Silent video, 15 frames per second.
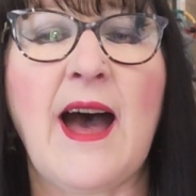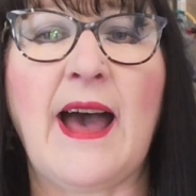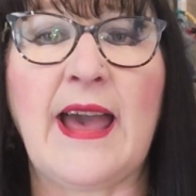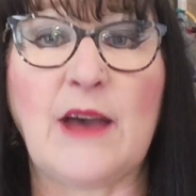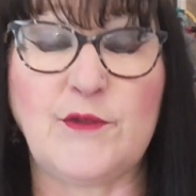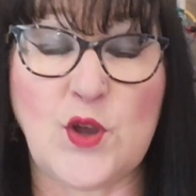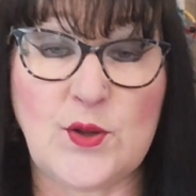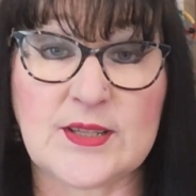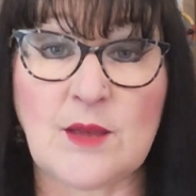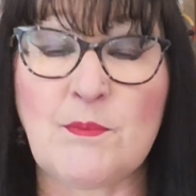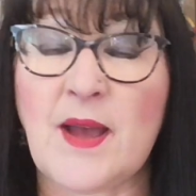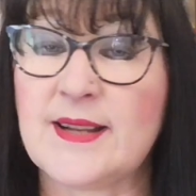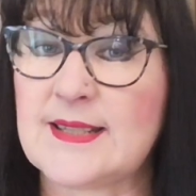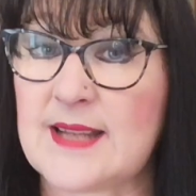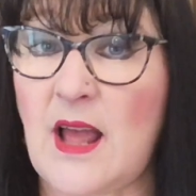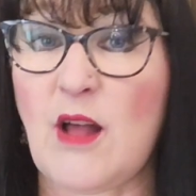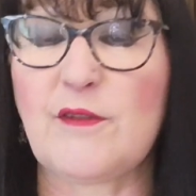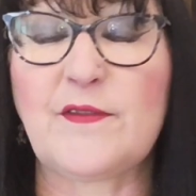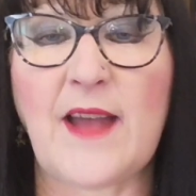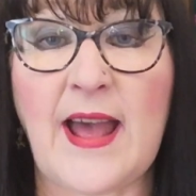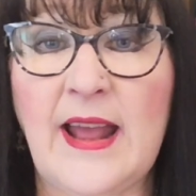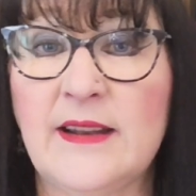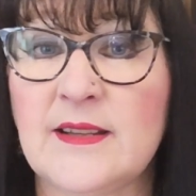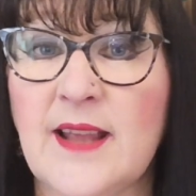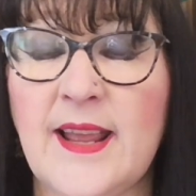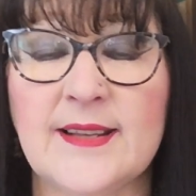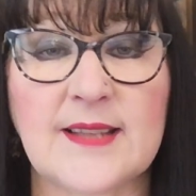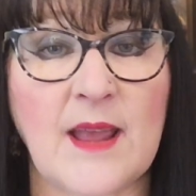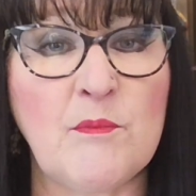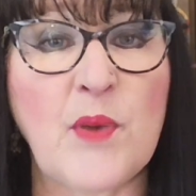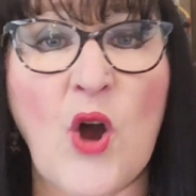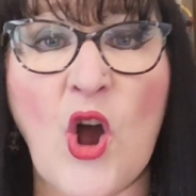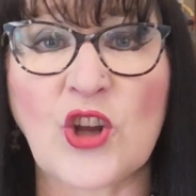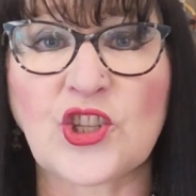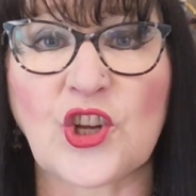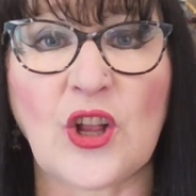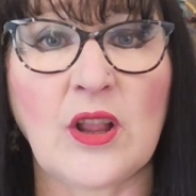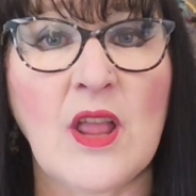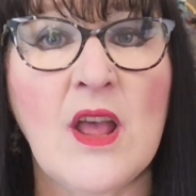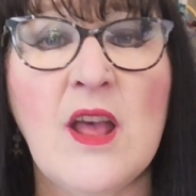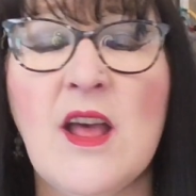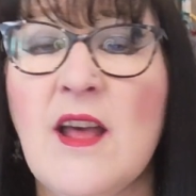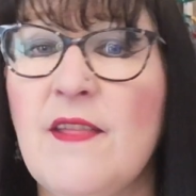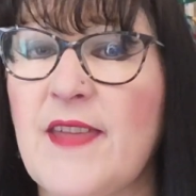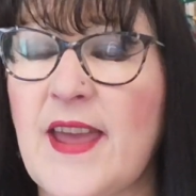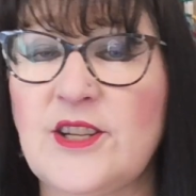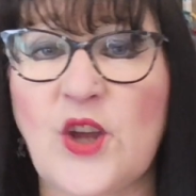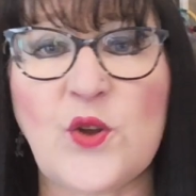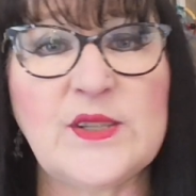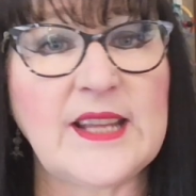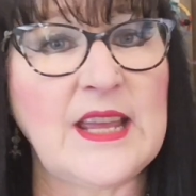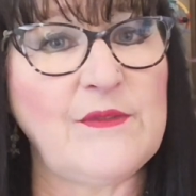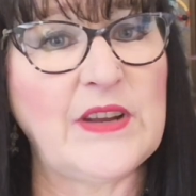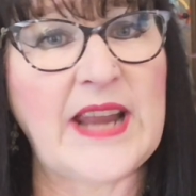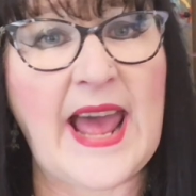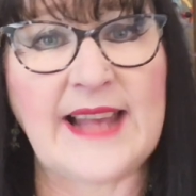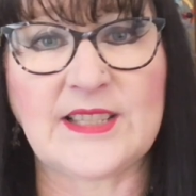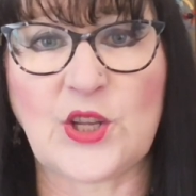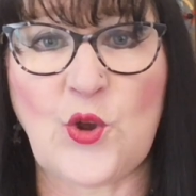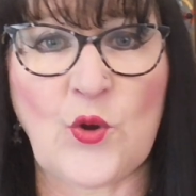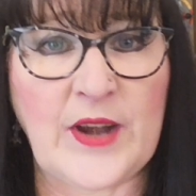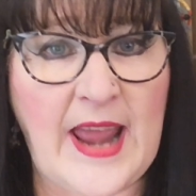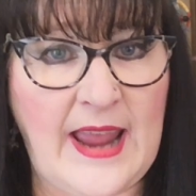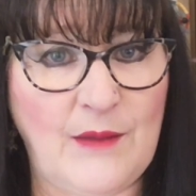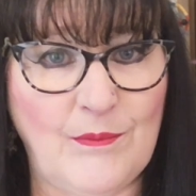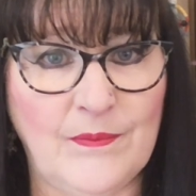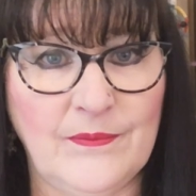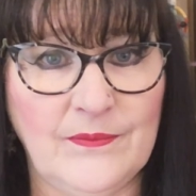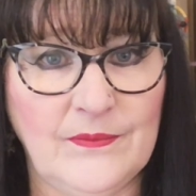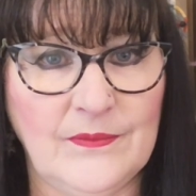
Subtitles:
I have used them myself and it's impartial. They don't even ask your name.